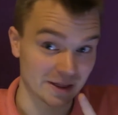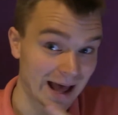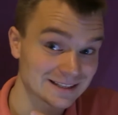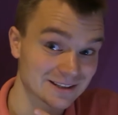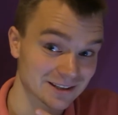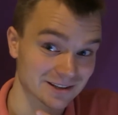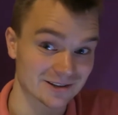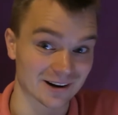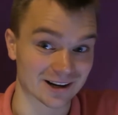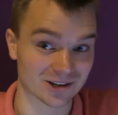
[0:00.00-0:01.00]
that's the
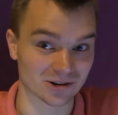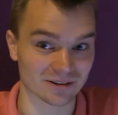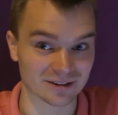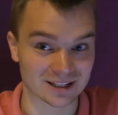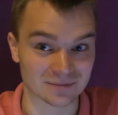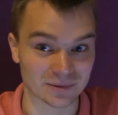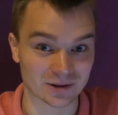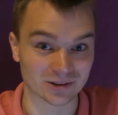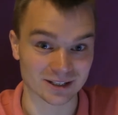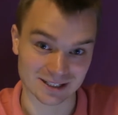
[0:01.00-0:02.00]
structure of a
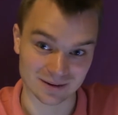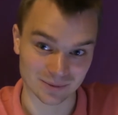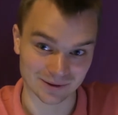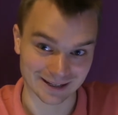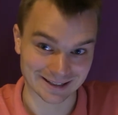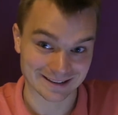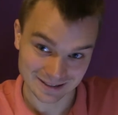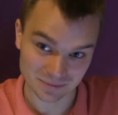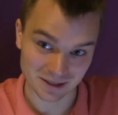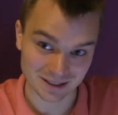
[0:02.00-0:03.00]
typical extemporaneous
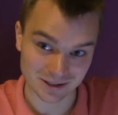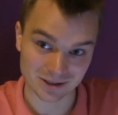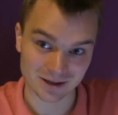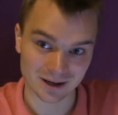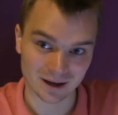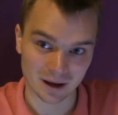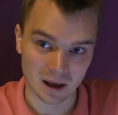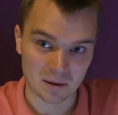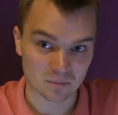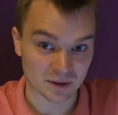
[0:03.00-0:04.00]
speech.
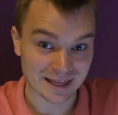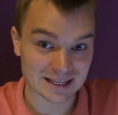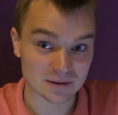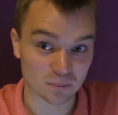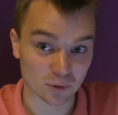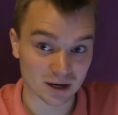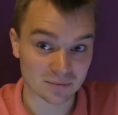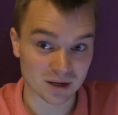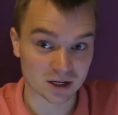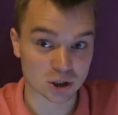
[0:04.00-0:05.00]
But that's a pretty
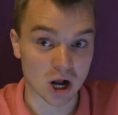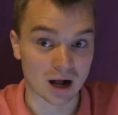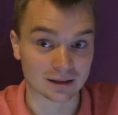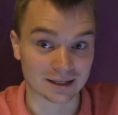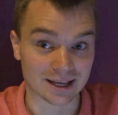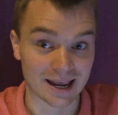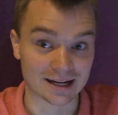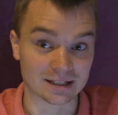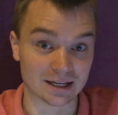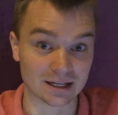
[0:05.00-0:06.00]
big chocolate
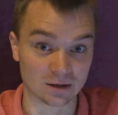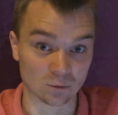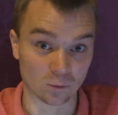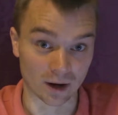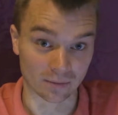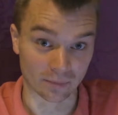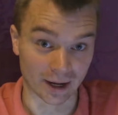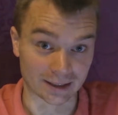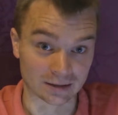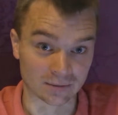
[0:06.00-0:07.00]
cake to eat in one
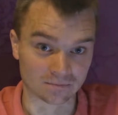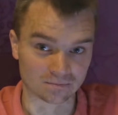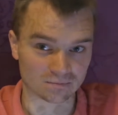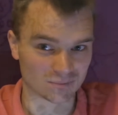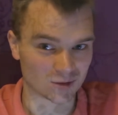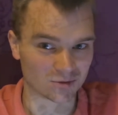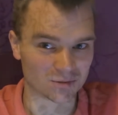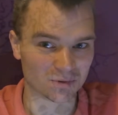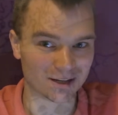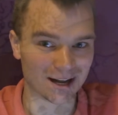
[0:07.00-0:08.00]
bite. So we'll
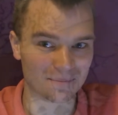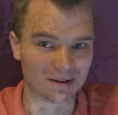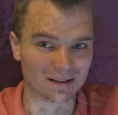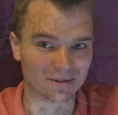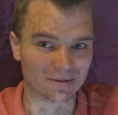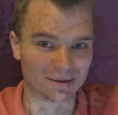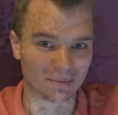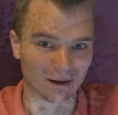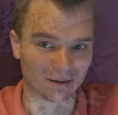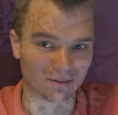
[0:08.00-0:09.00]
split it up into 3
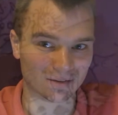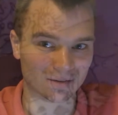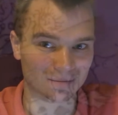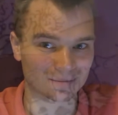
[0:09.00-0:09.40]
parts.